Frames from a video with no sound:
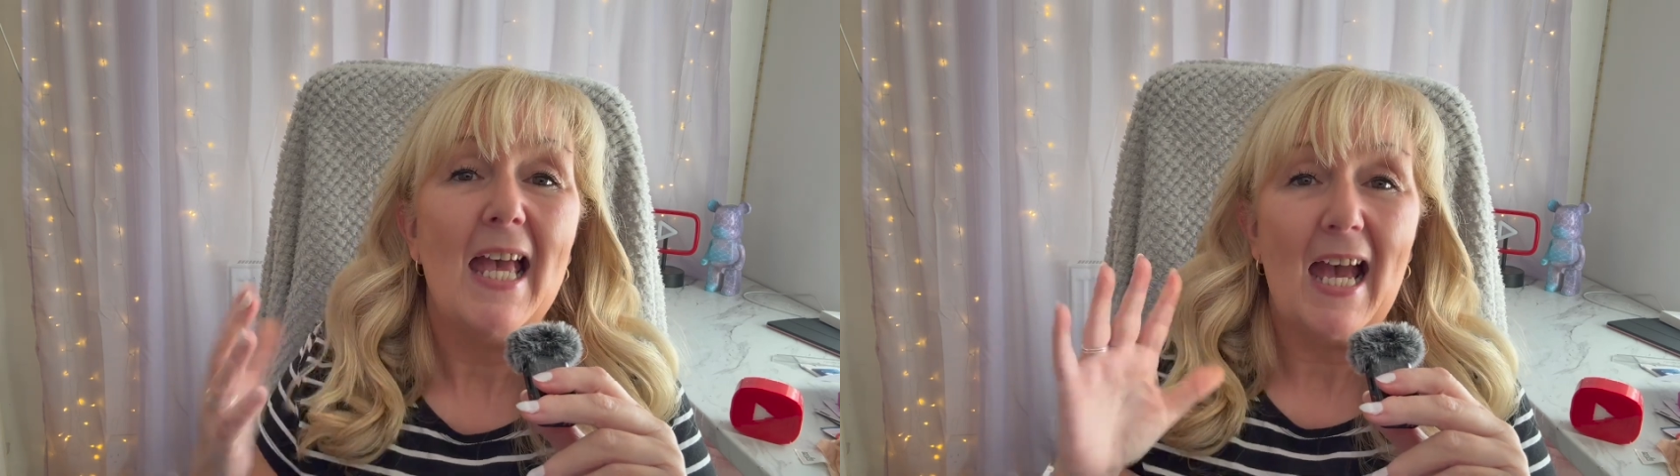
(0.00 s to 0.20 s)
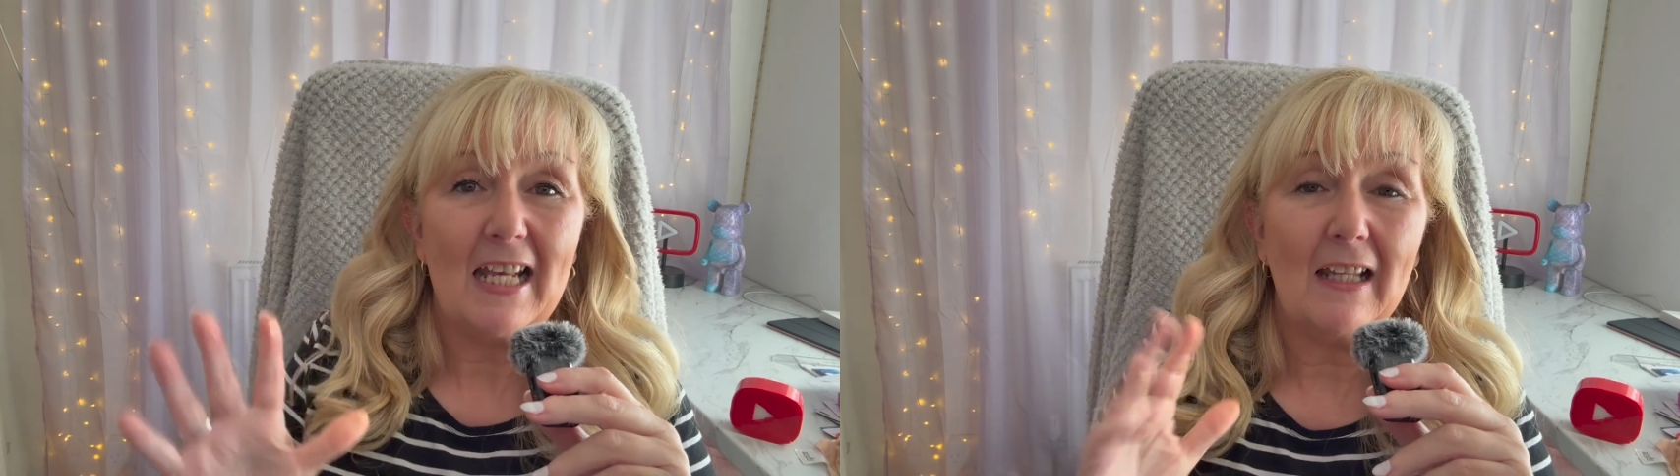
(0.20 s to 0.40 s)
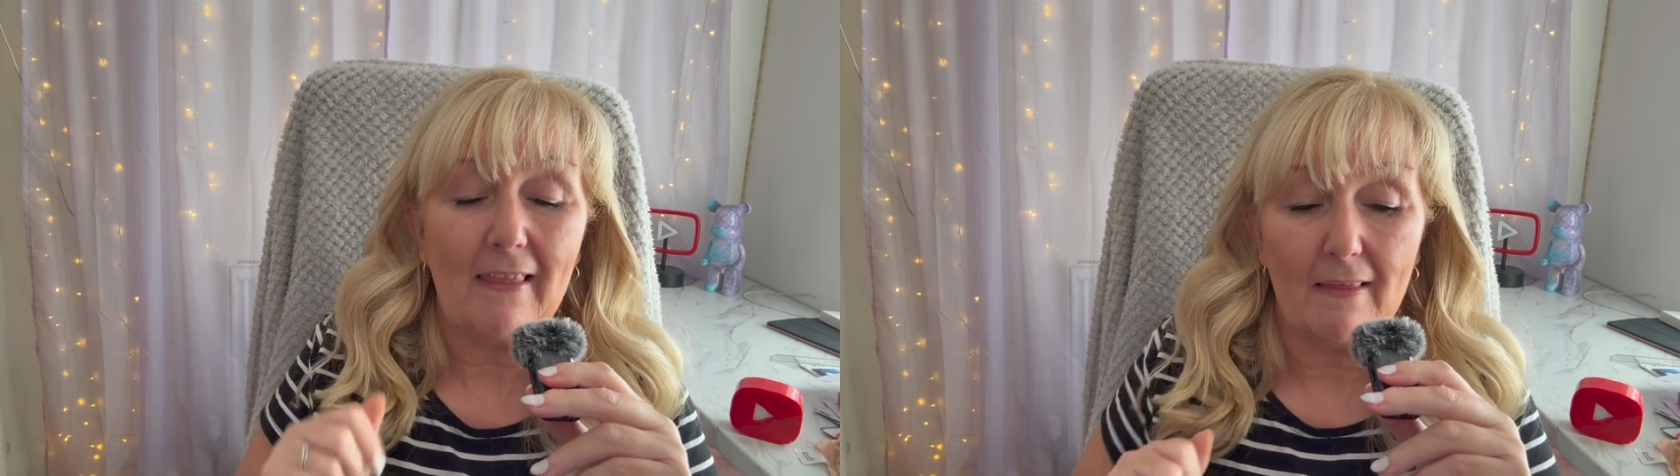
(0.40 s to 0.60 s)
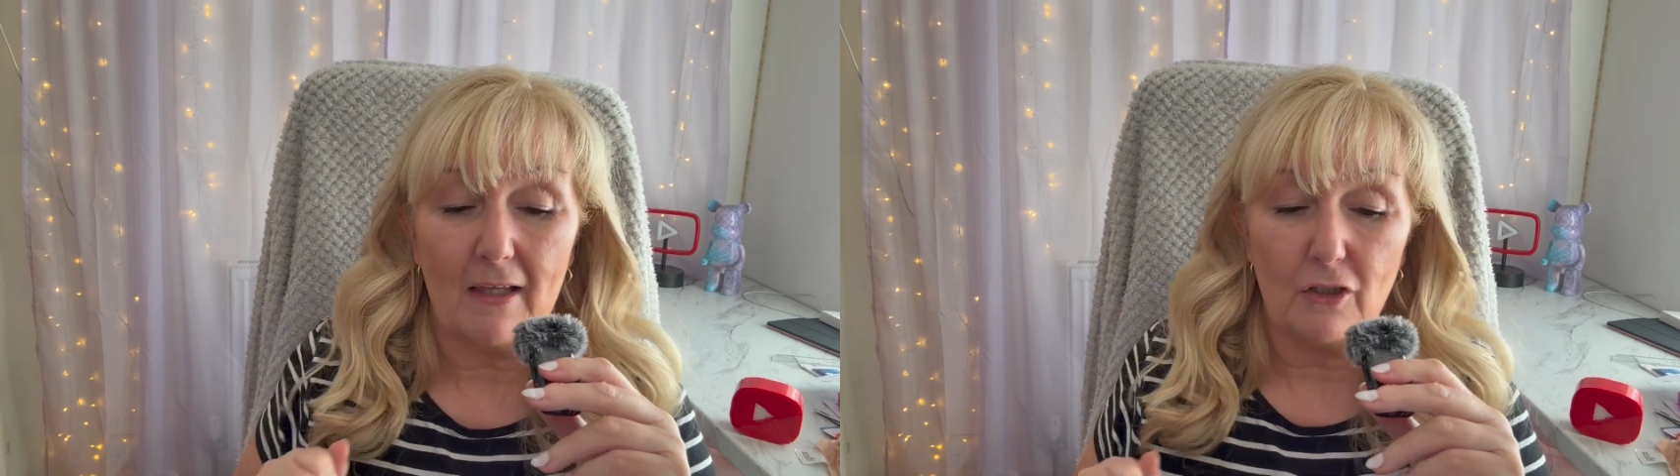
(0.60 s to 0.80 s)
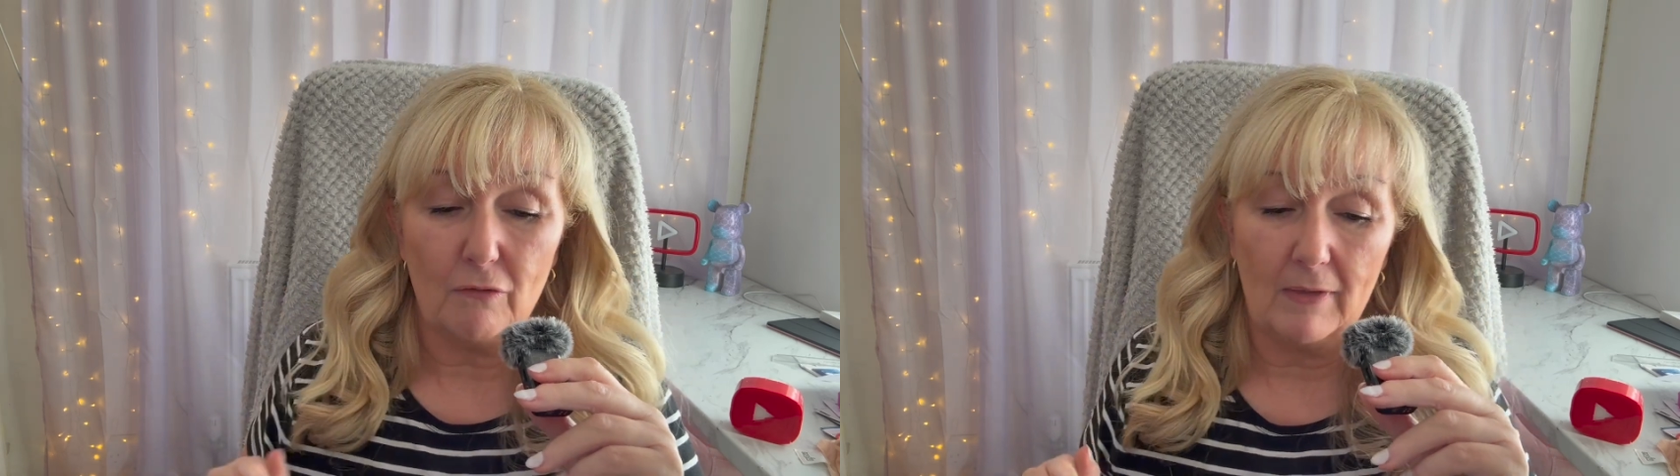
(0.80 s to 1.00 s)
And I think they
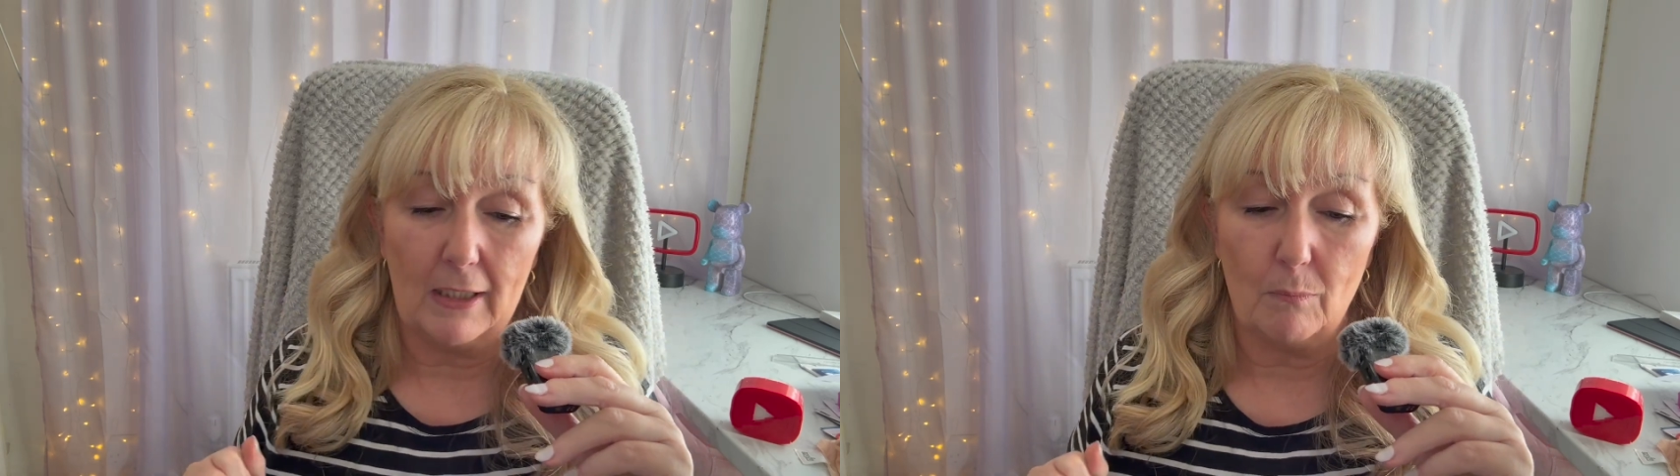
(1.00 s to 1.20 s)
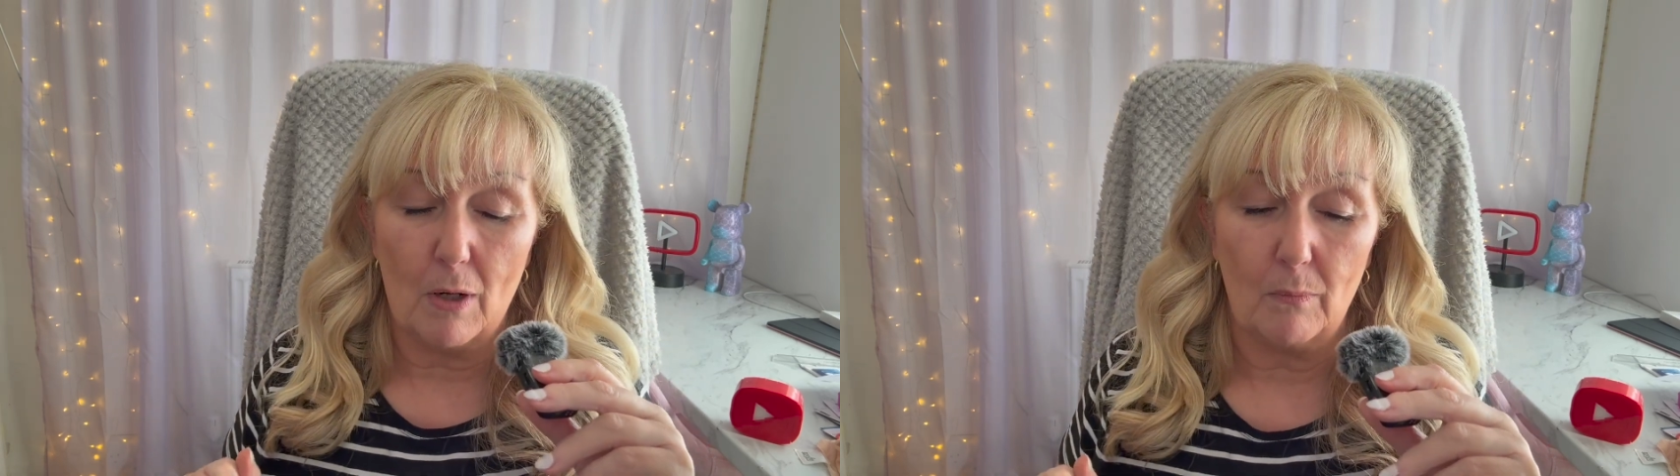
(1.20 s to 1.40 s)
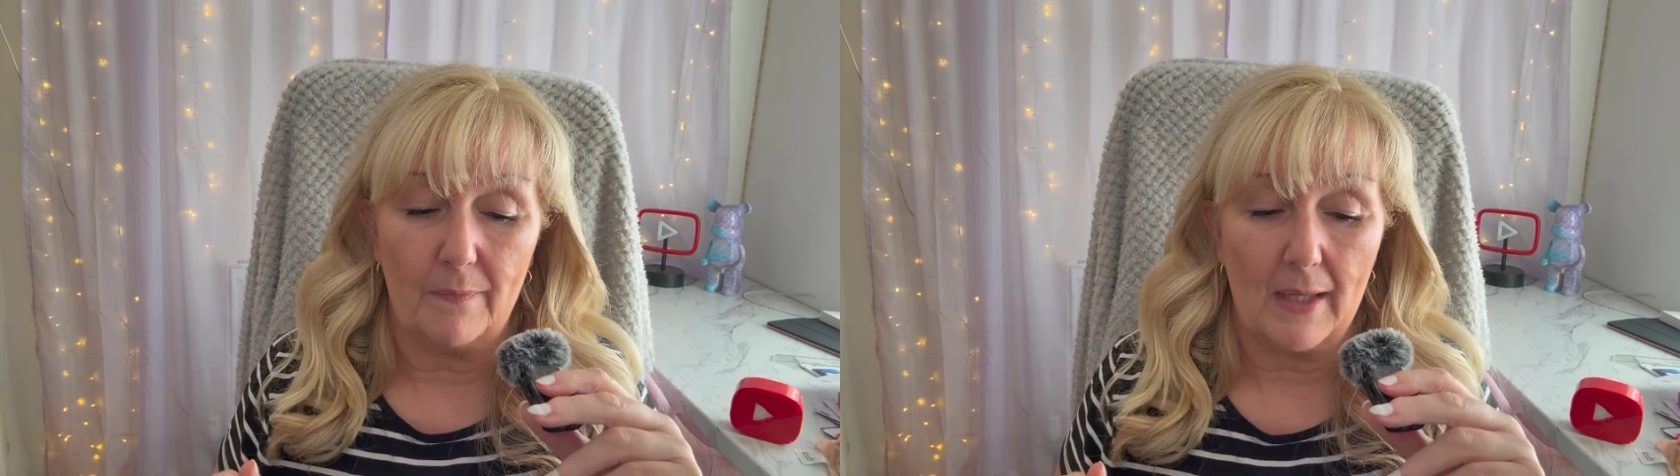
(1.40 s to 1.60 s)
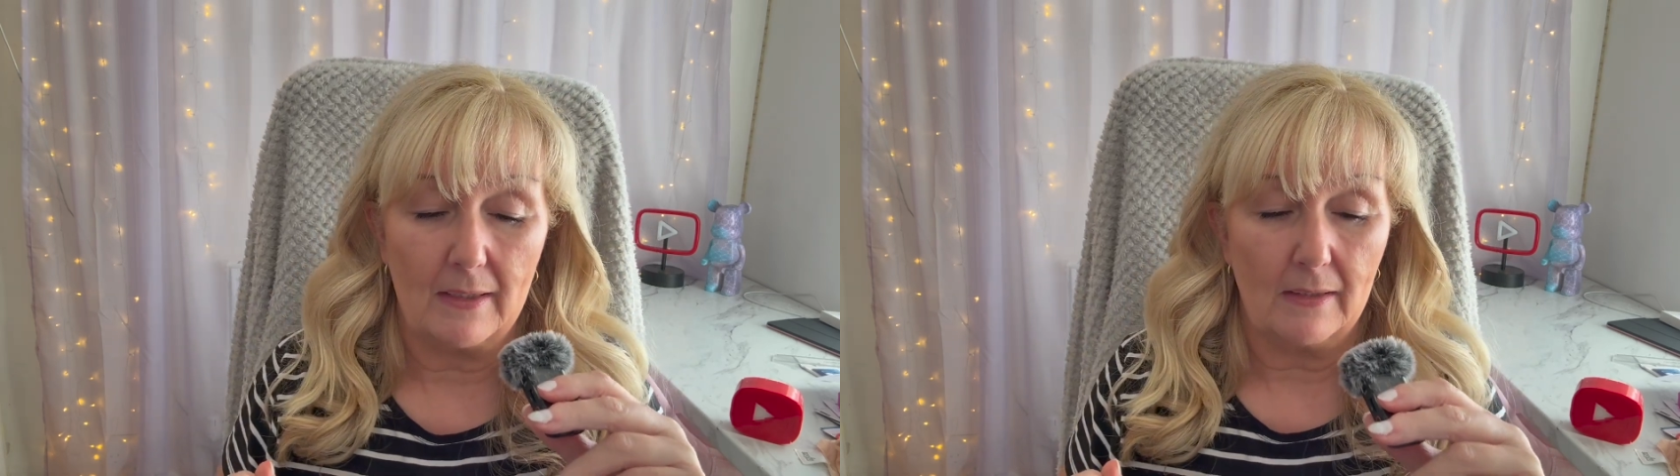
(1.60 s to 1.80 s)
do really well with that.